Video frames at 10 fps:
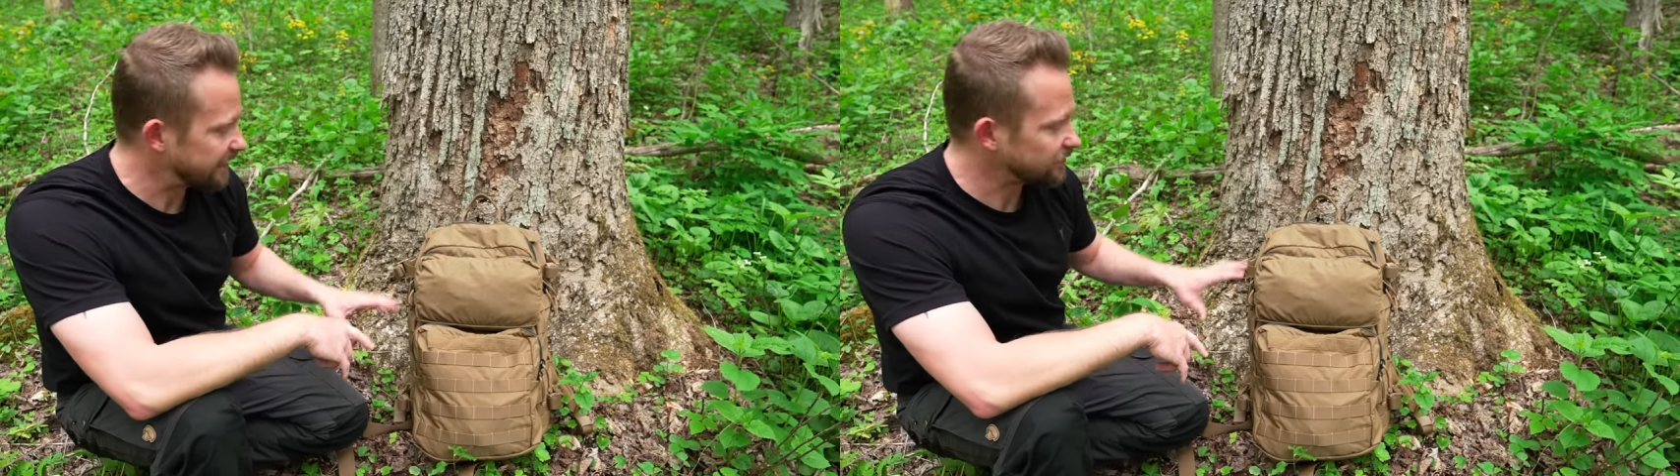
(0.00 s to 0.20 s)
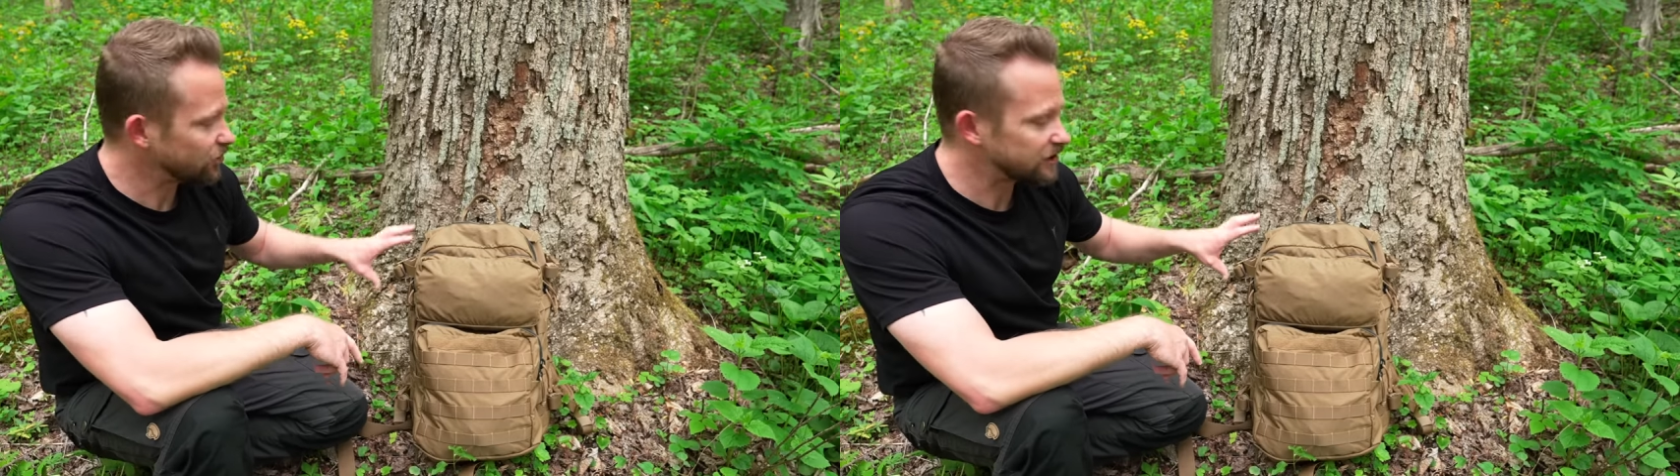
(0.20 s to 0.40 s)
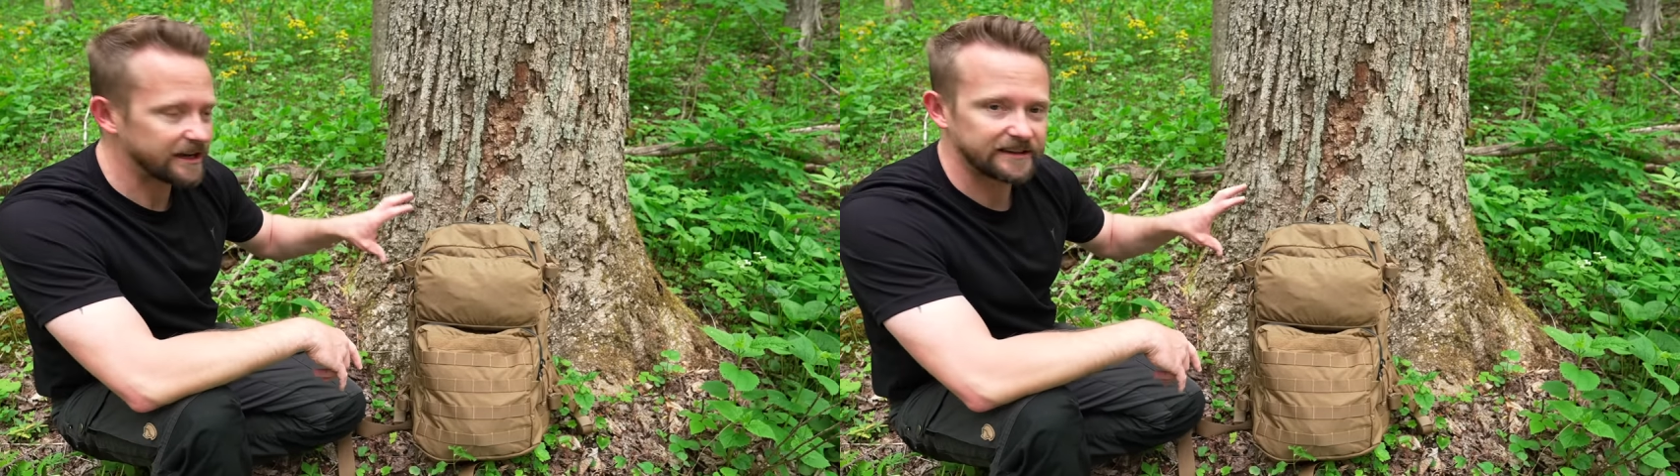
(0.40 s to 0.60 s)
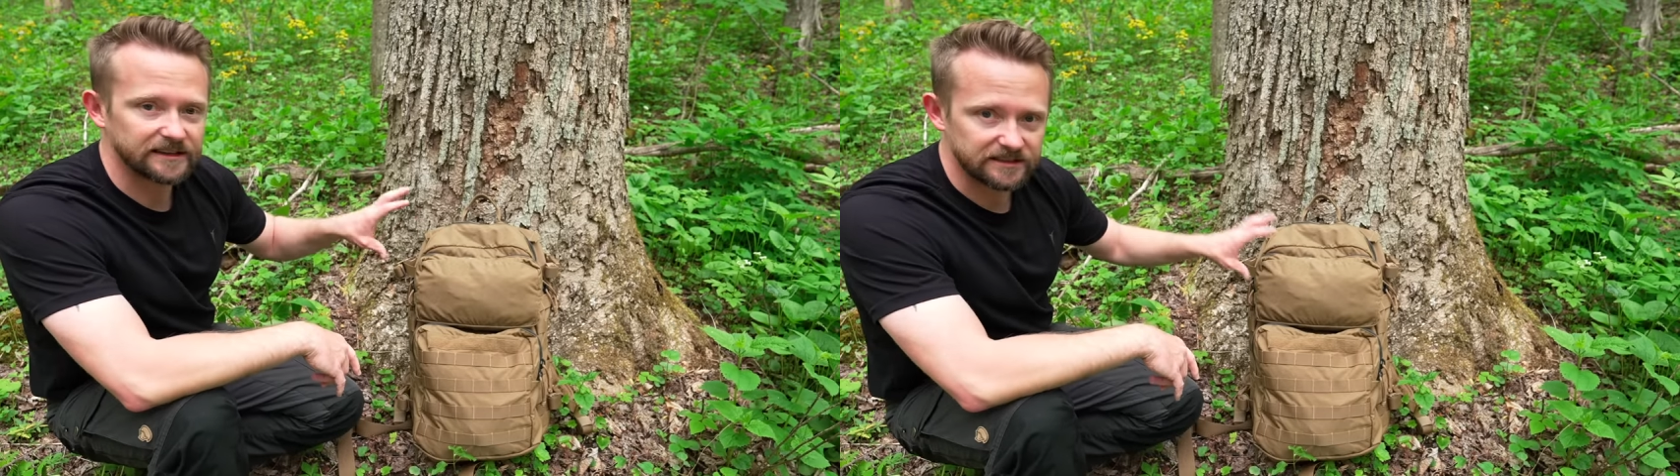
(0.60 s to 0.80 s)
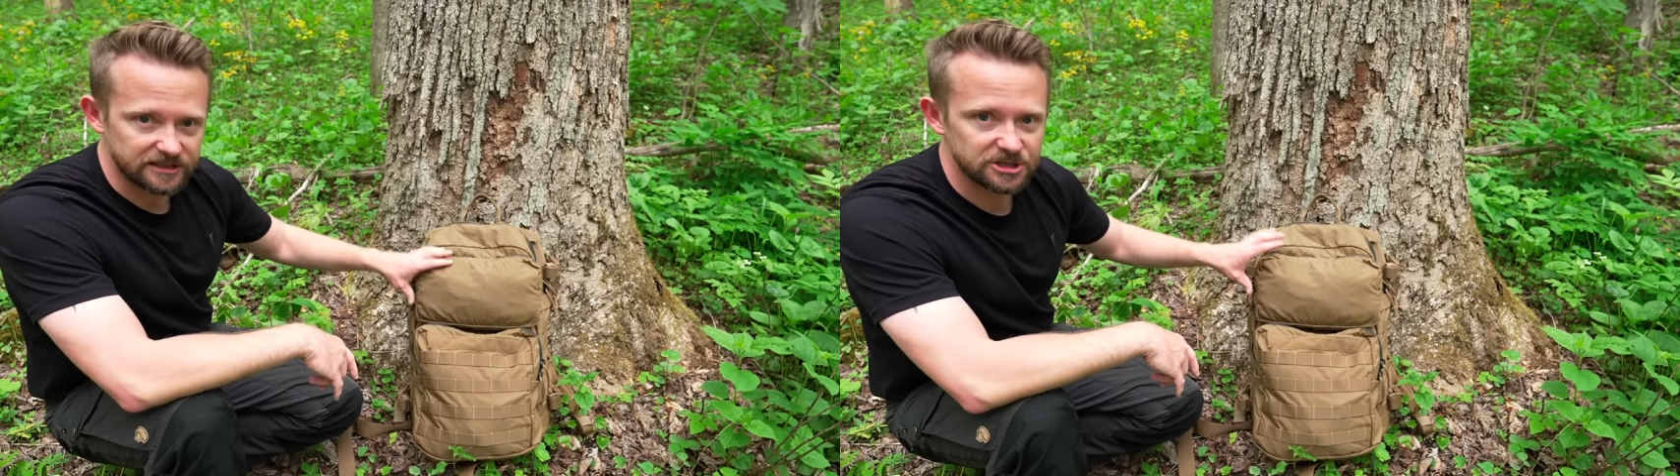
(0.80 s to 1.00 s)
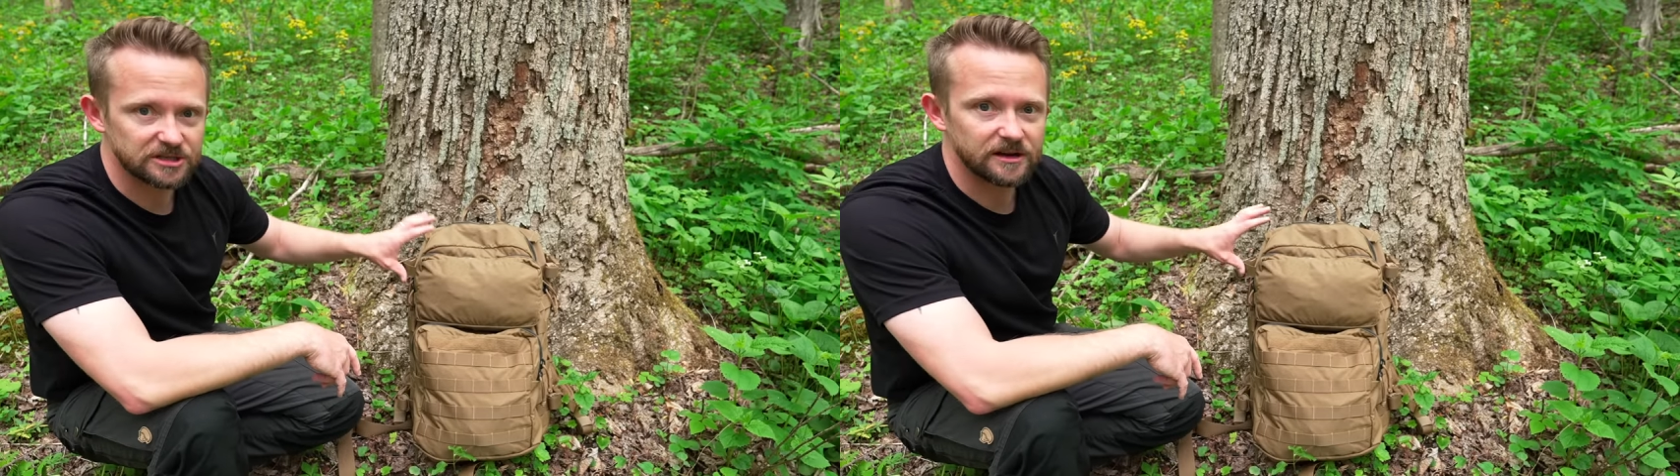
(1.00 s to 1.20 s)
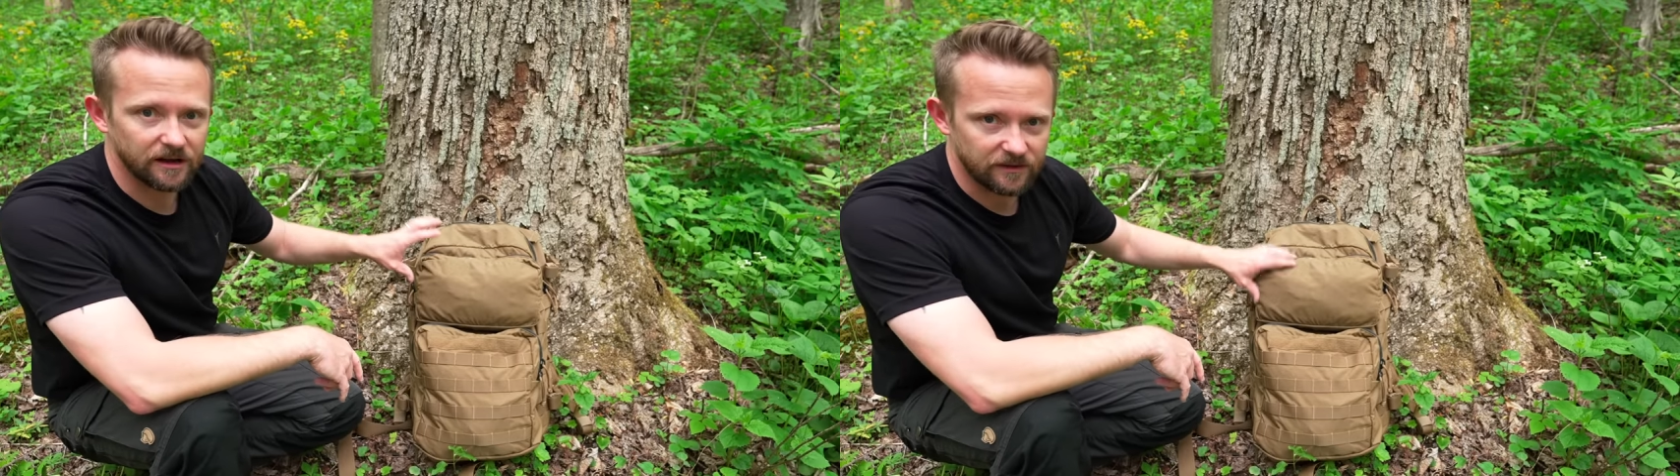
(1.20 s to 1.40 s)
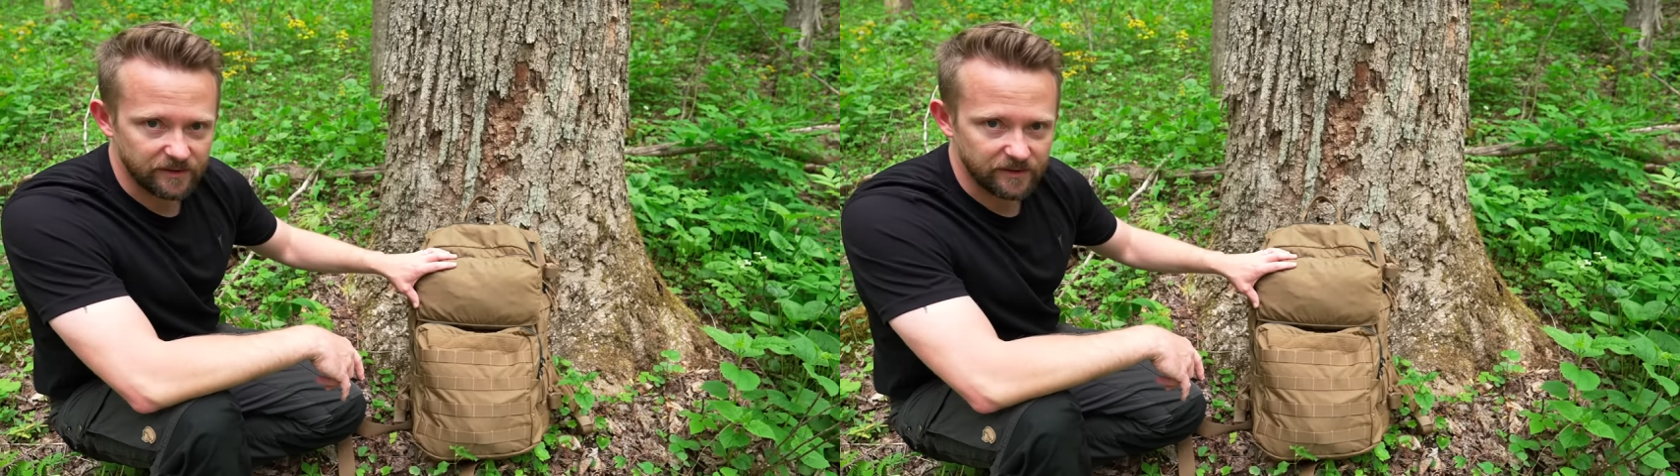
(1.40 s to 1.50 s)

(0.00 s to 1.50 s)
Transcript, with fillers: and look at the condition of the